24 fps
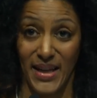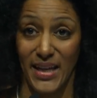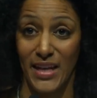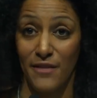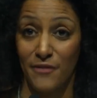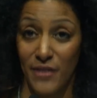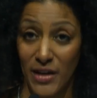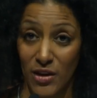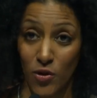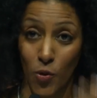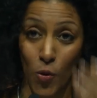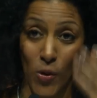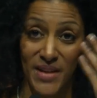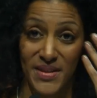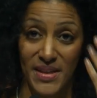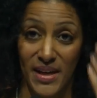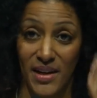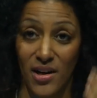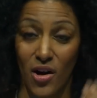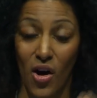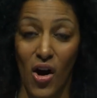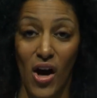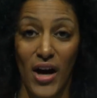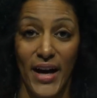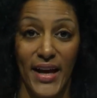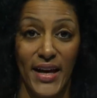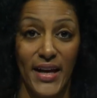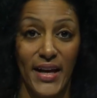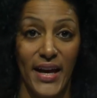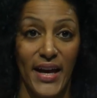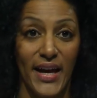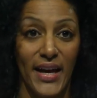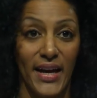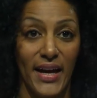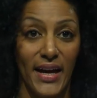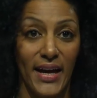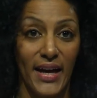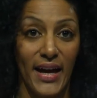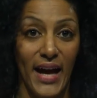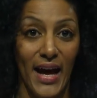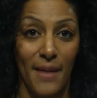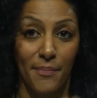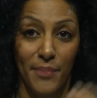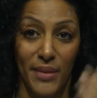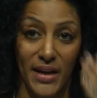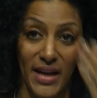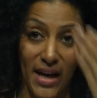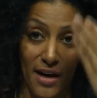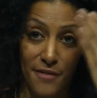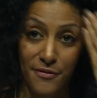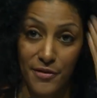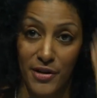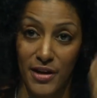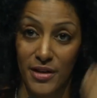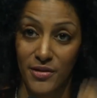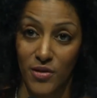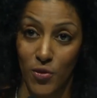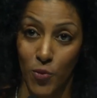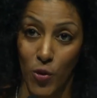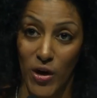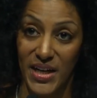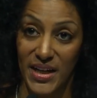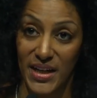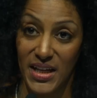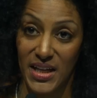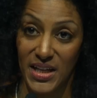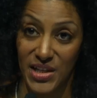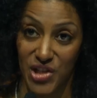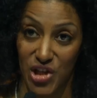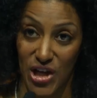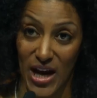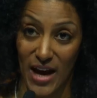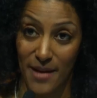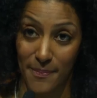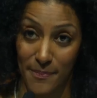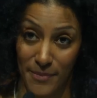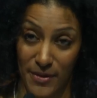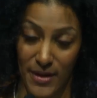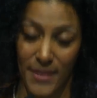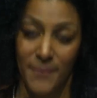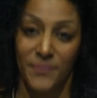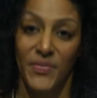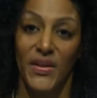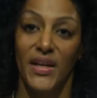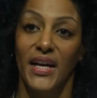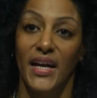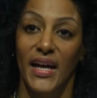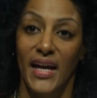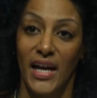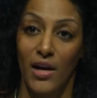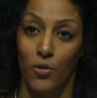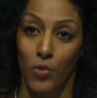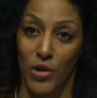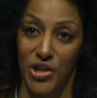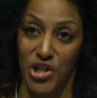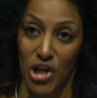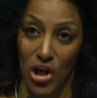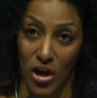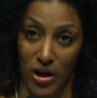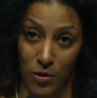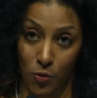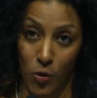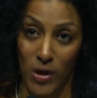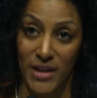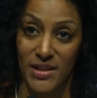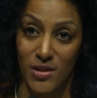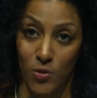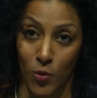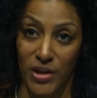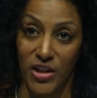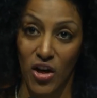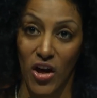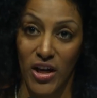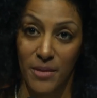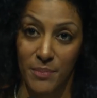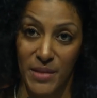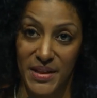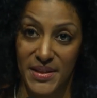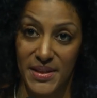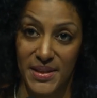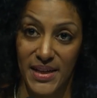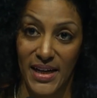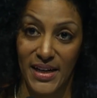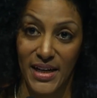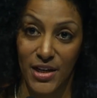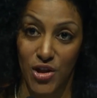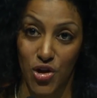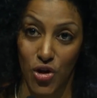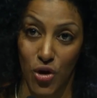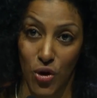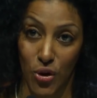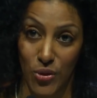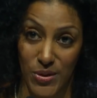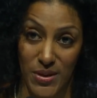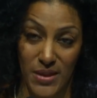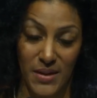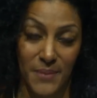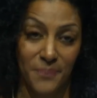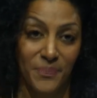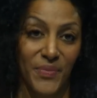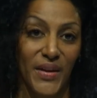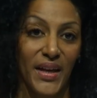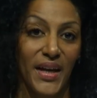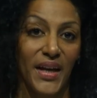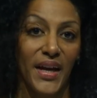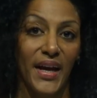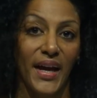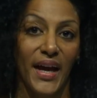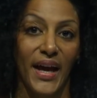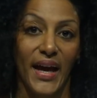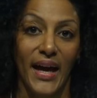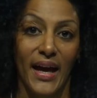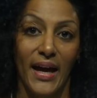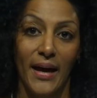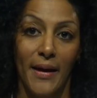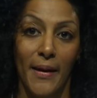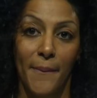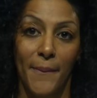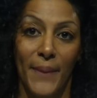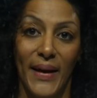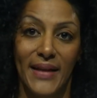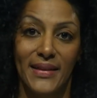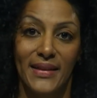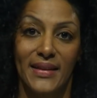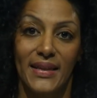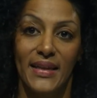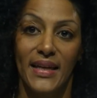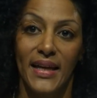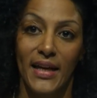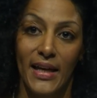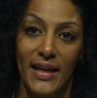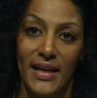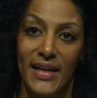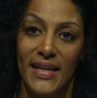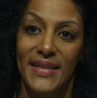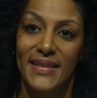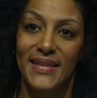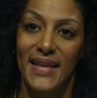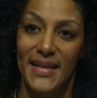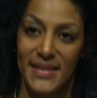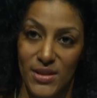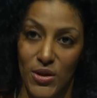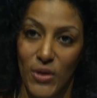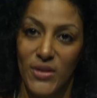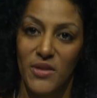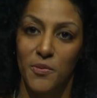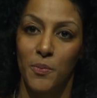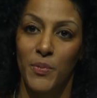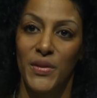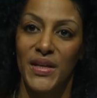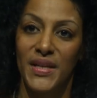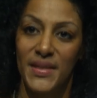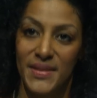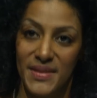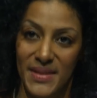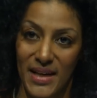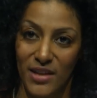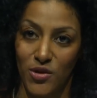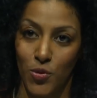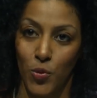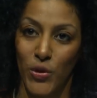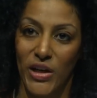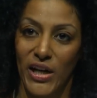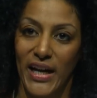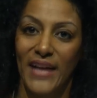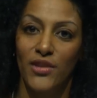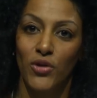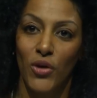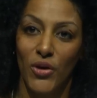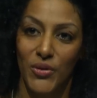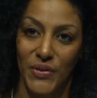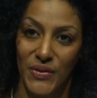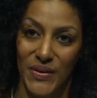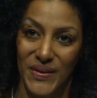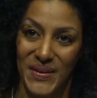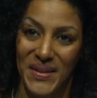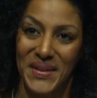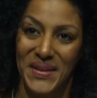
even whether I am covered wearing hijab, which I was when I met Sarah Jones. But it does not mean that we cannot